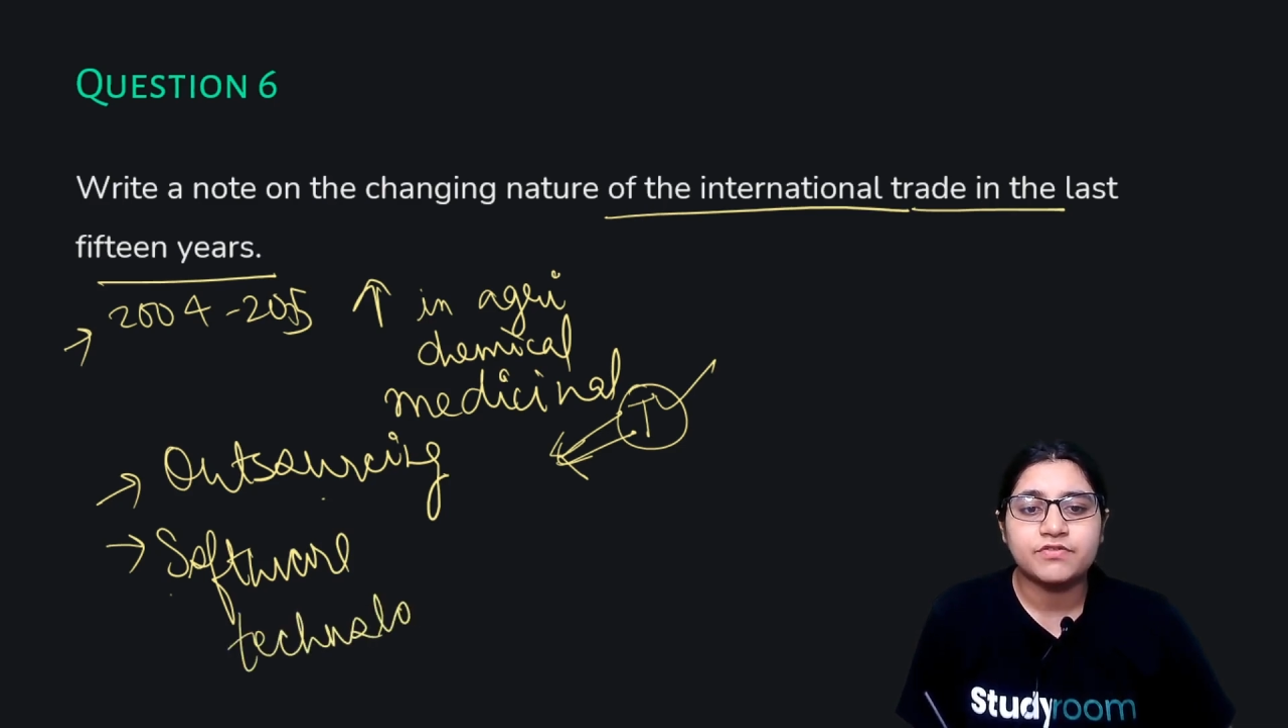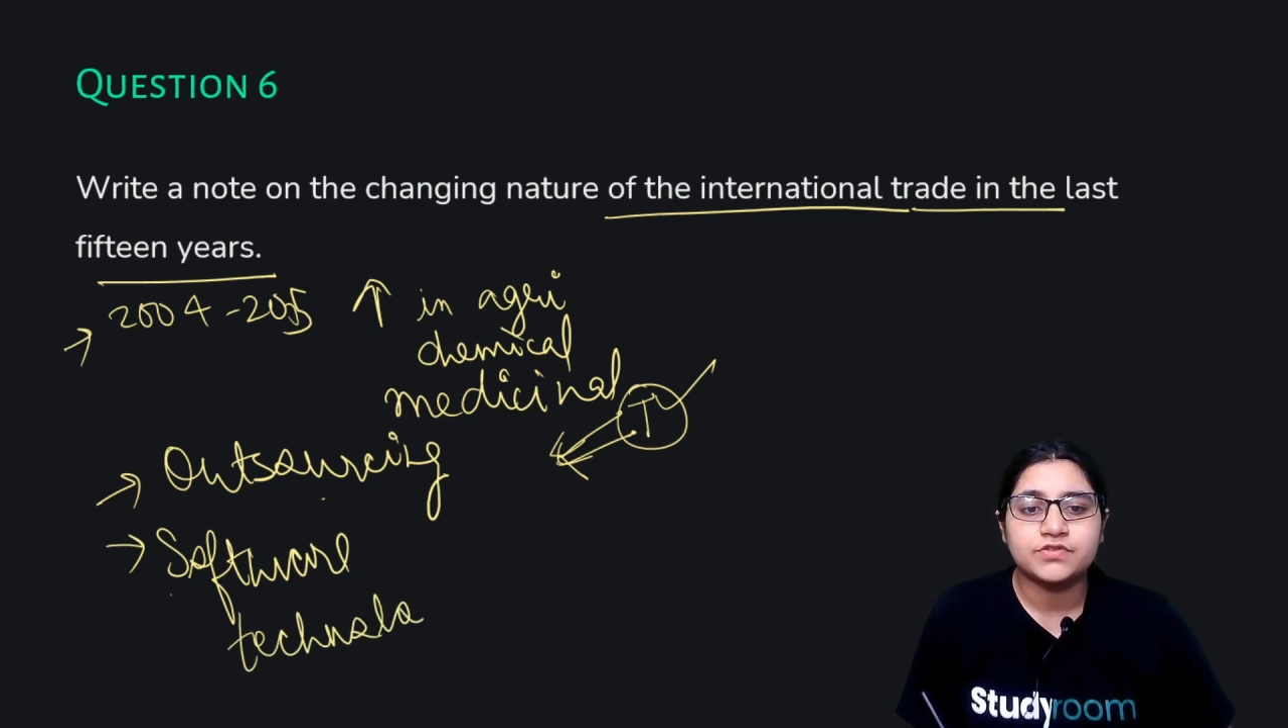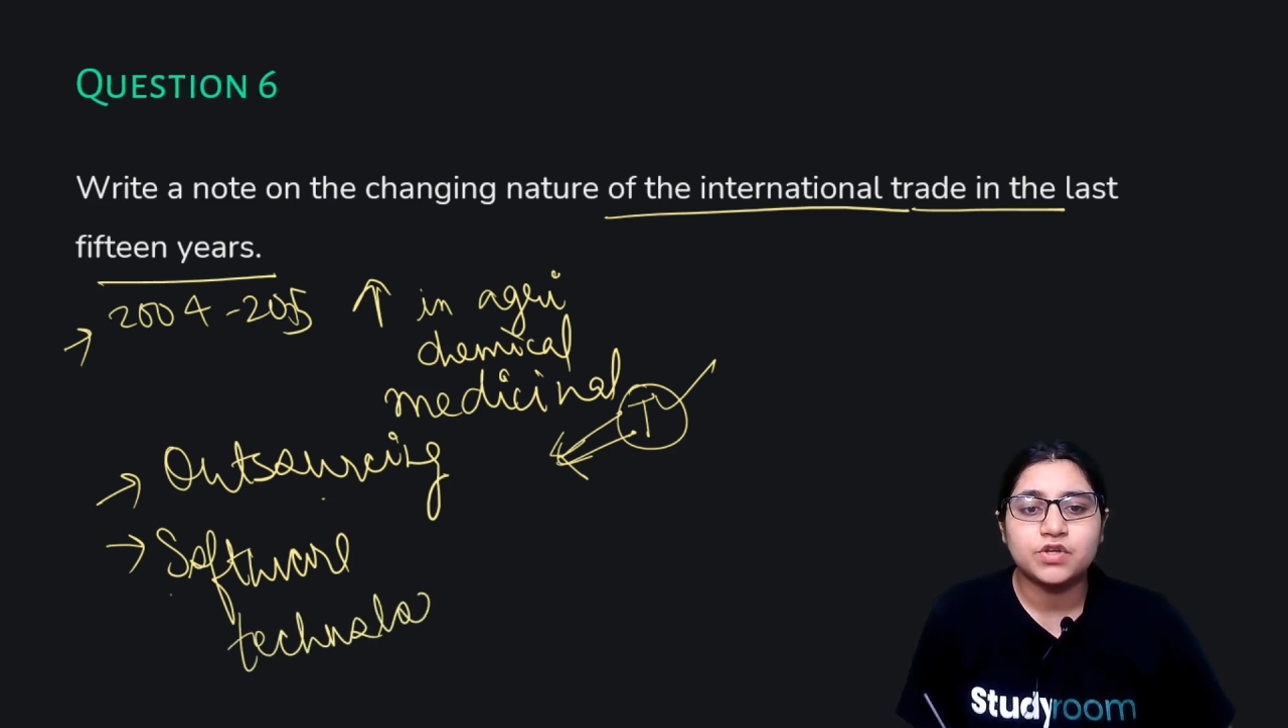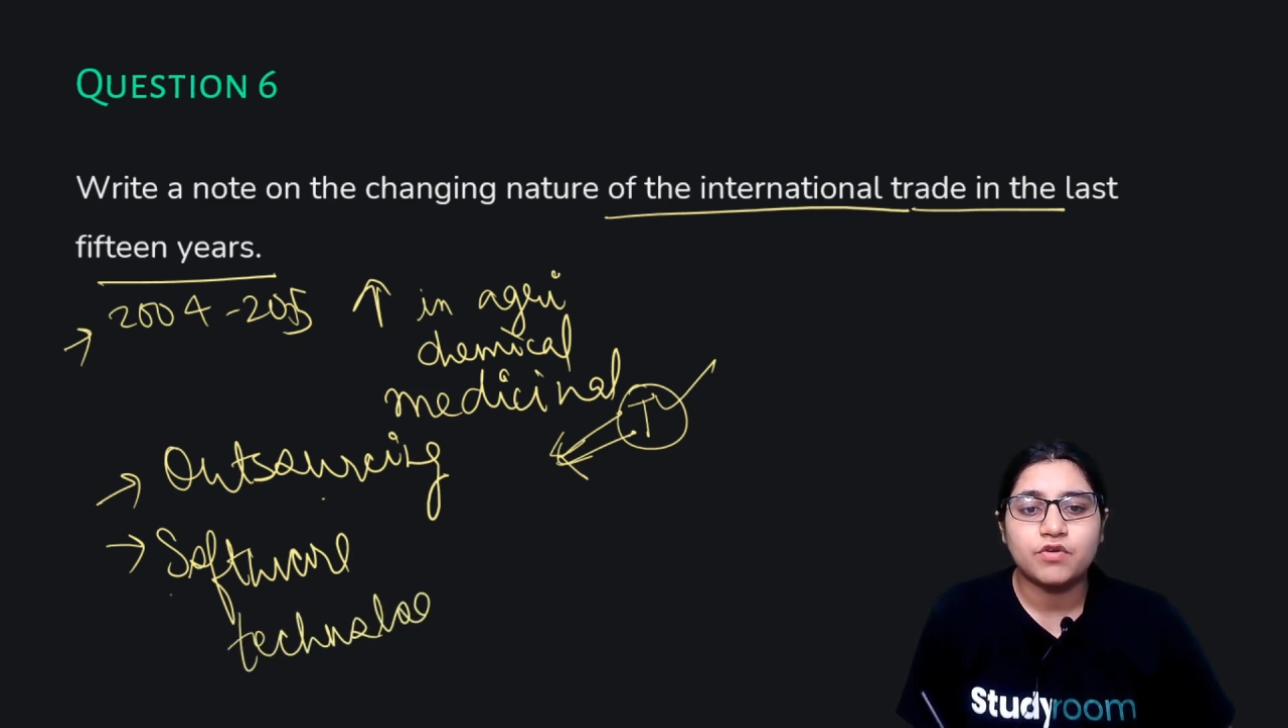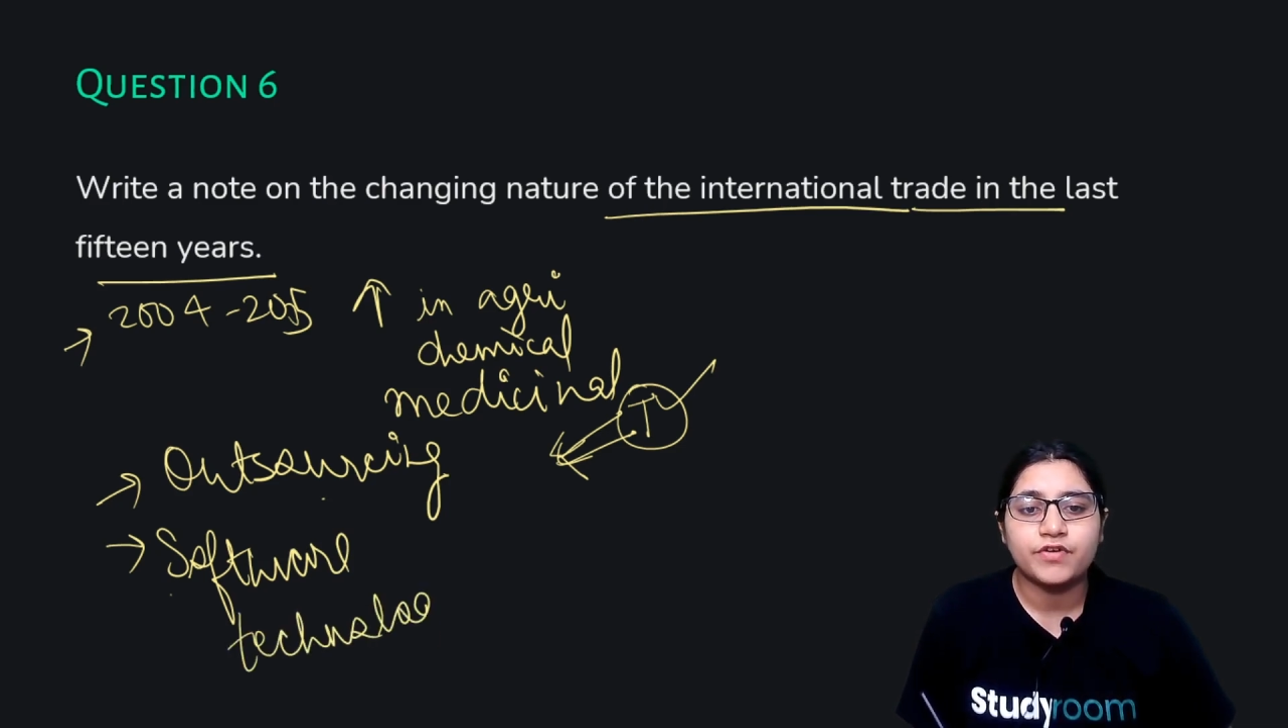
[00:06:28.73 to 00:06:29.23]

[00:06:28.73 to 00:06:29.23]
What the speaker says: software